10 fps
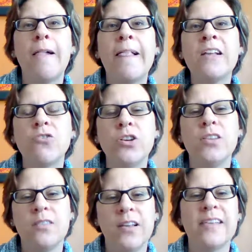it's good
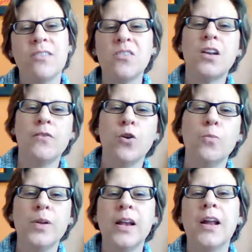this class is kind of
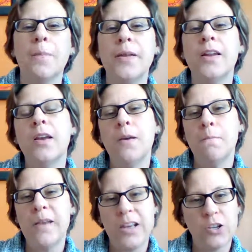opening it up and
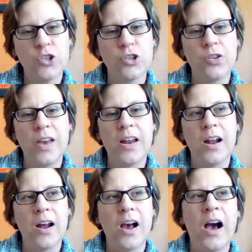making sure that
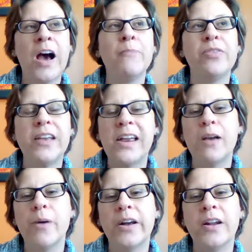I'm thinking
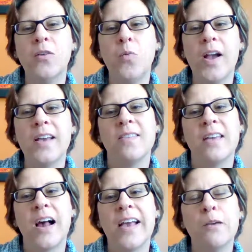about it in a way that
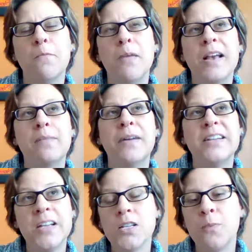I can make my
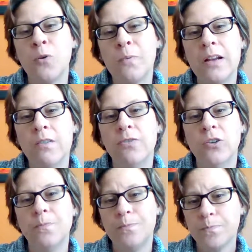teaching more
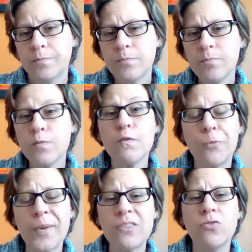meaningful for
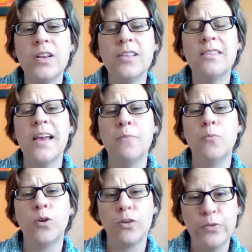my students and
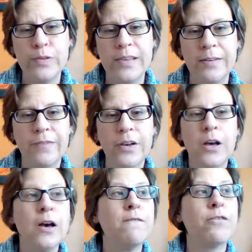more inclusive
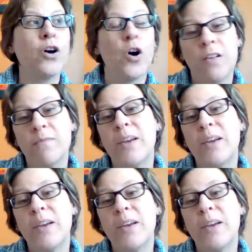for all of my